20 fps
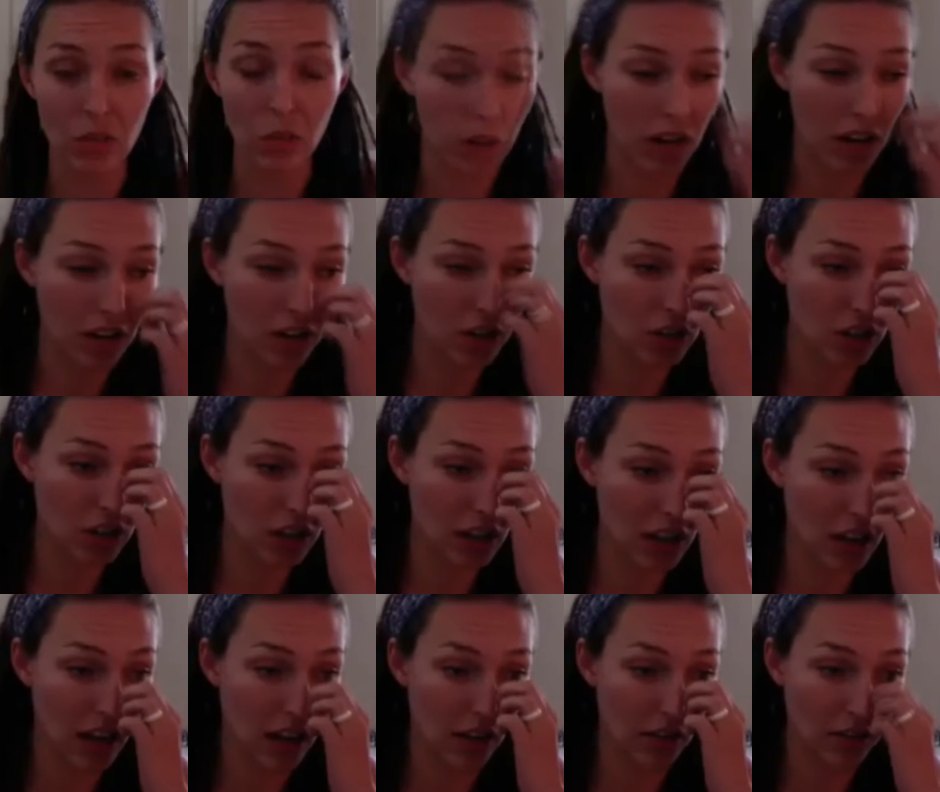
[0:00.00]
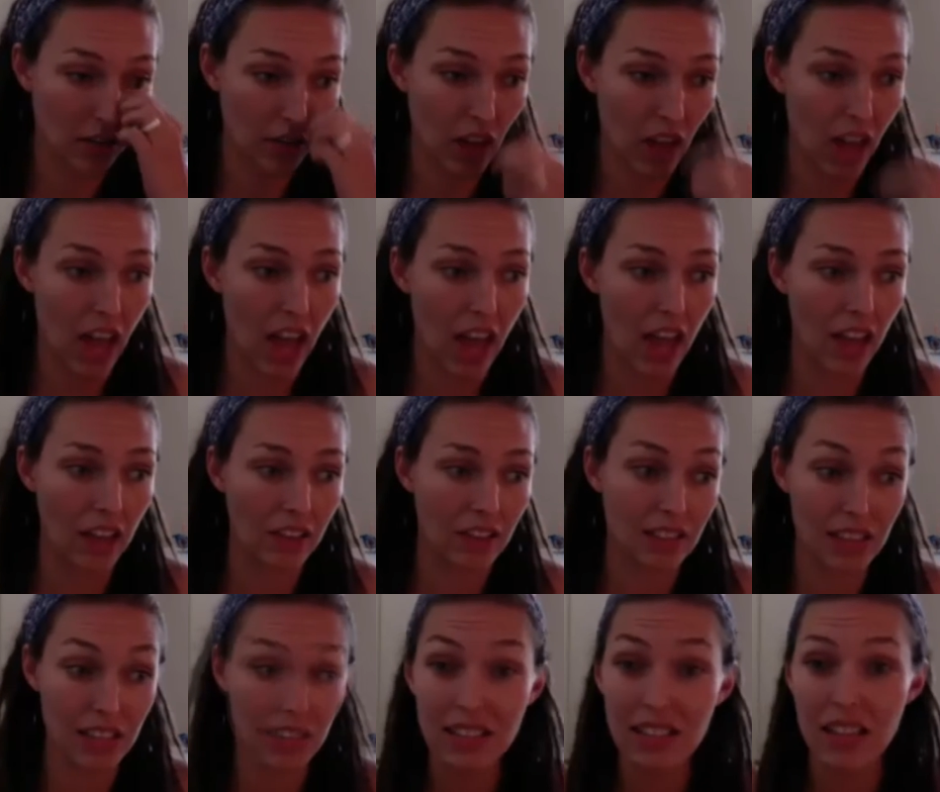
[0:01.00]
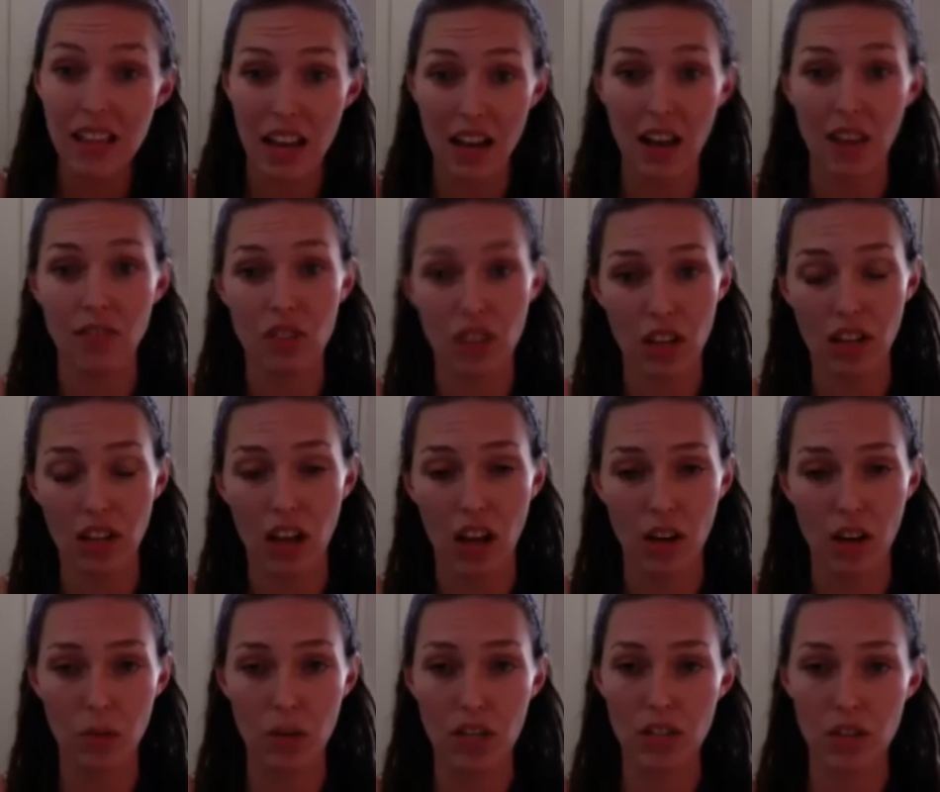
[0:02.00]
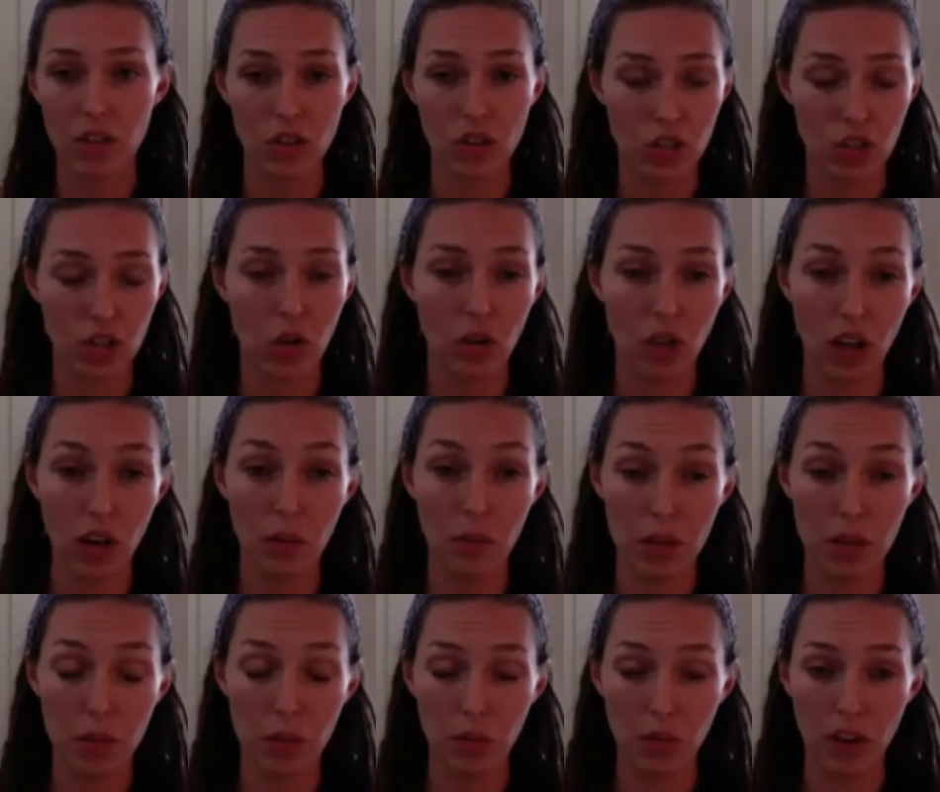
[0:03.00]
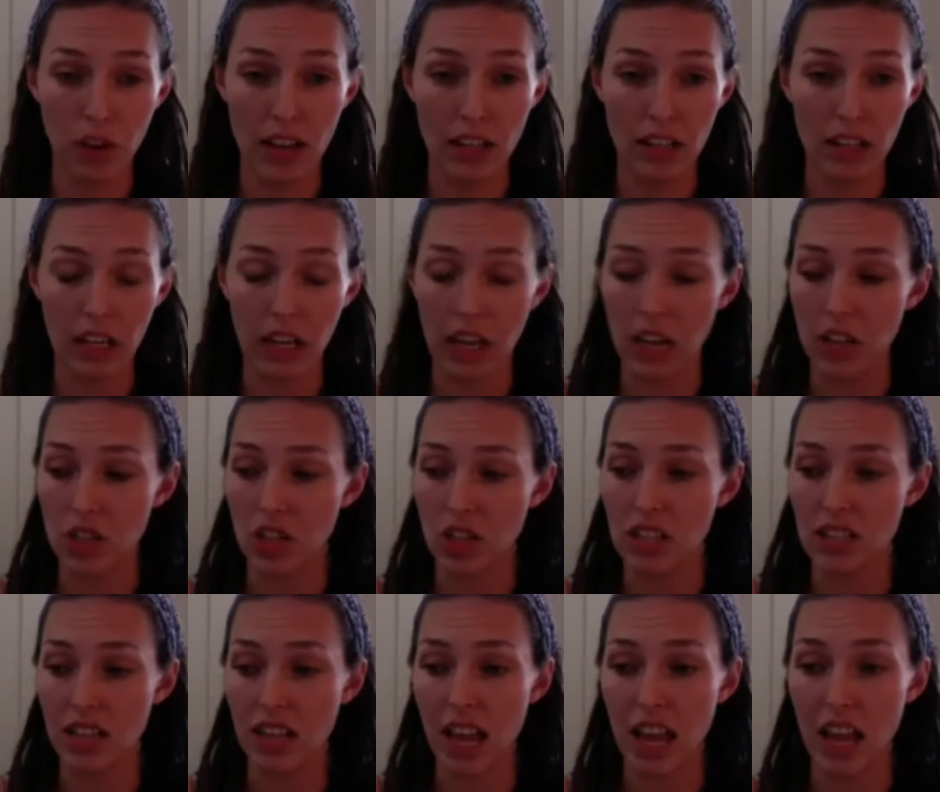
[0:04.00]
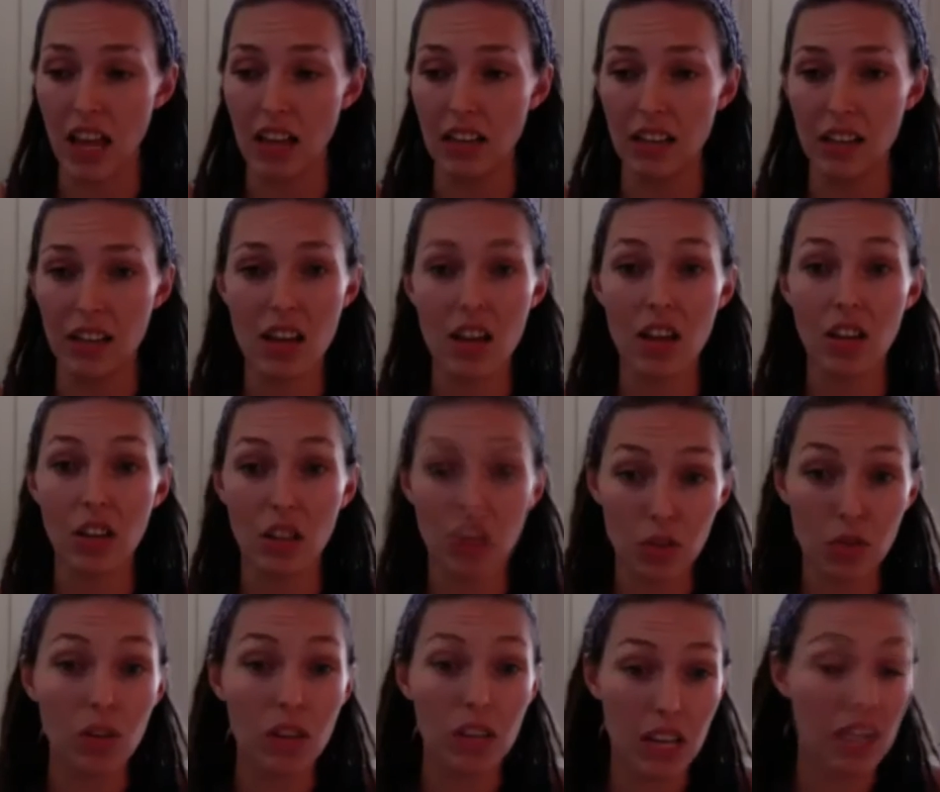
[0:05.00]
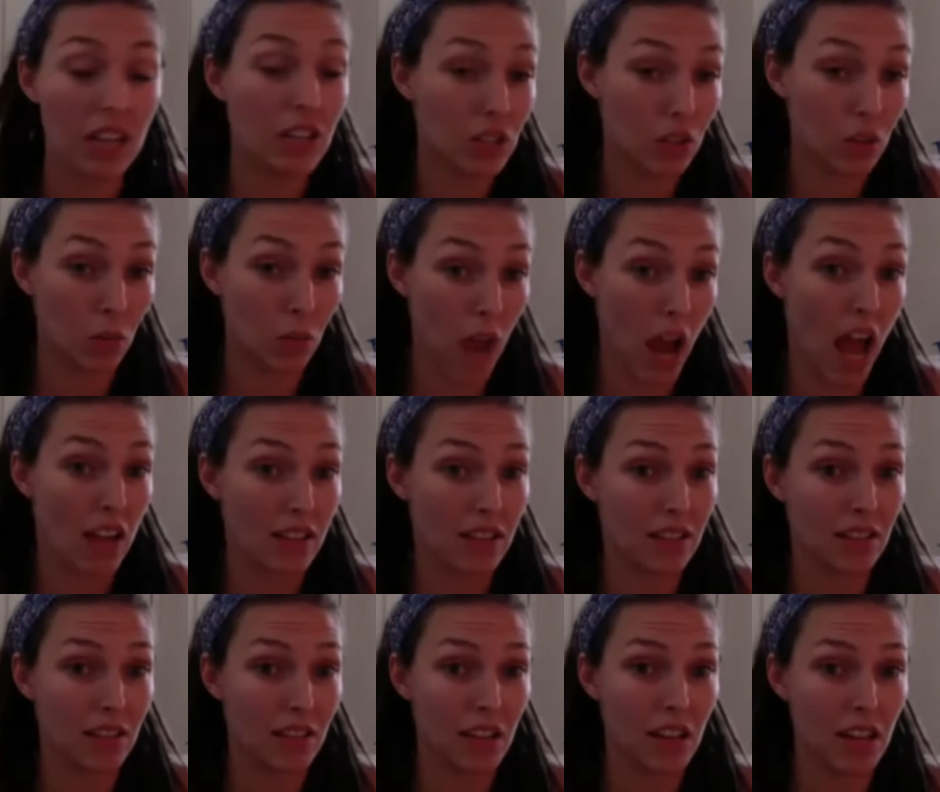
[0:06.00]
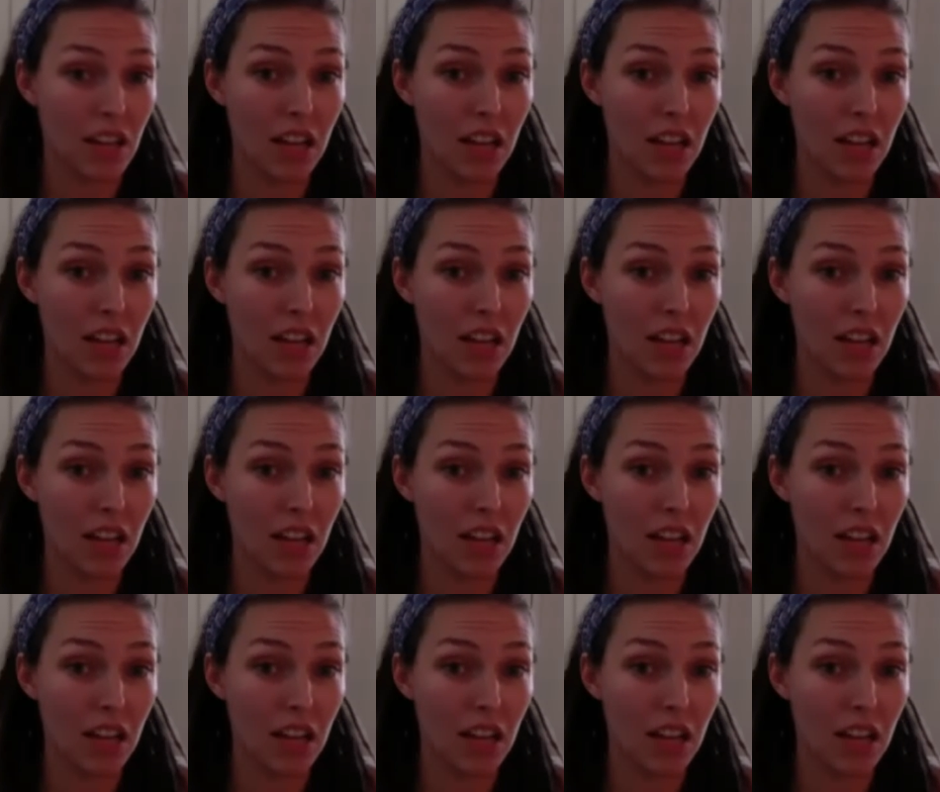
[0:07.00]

which since then I've done a lot of research and know a lot of people who've had concussions, and you need to rest.